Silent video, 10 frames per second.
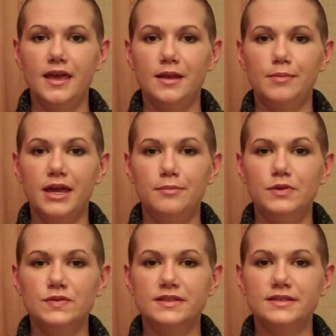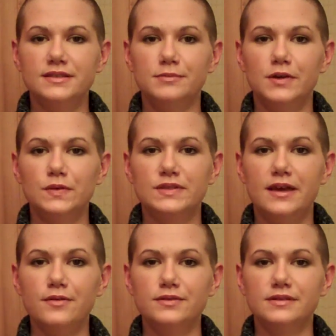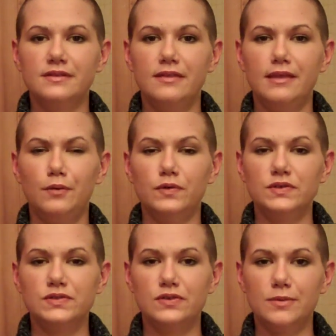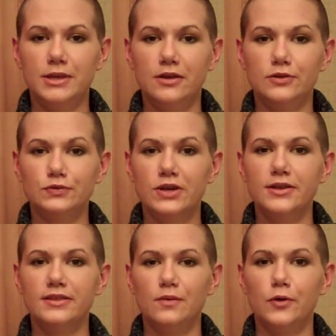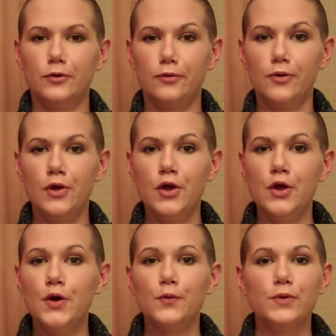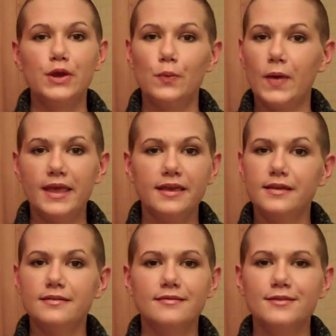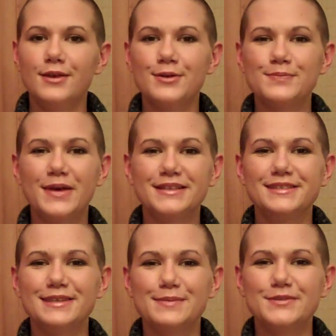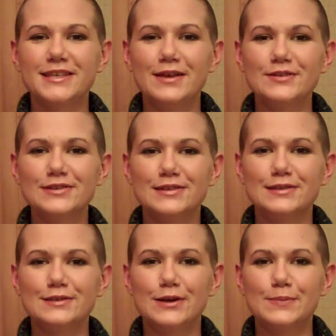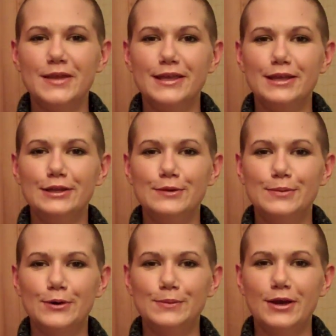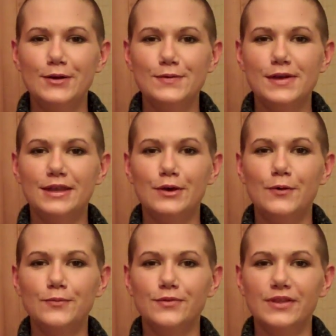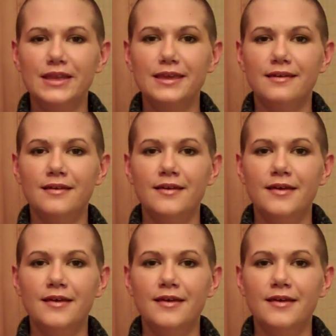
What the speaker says: and my immune system goes out, and then they will start me on a drug that will reawaken my stem cells and start making new bone marrow, and hopefully